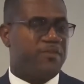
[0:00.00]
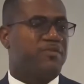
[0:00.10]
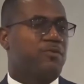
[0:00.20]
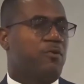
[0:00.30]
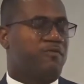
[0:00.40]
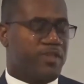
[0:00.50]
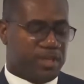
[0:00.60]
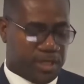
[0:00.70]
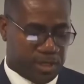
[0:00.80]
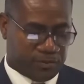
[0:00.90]
over the
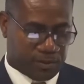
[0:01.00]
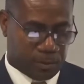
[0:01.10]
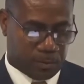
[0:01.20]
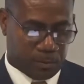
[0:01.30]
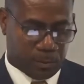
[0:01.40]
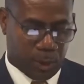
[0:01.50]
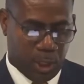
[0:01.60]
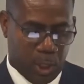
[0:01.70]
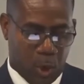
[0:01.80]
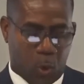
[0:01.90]
years,
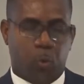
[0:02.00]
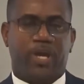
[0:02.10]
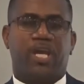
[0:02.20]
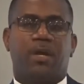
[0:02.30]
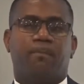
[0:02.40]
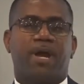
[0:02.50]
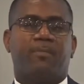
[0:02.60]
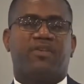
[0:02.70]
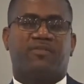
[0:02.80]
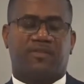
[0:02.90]
we, PAM and
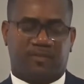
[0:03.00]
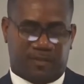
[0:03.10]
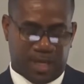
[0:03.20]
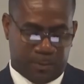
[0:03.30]
CCM,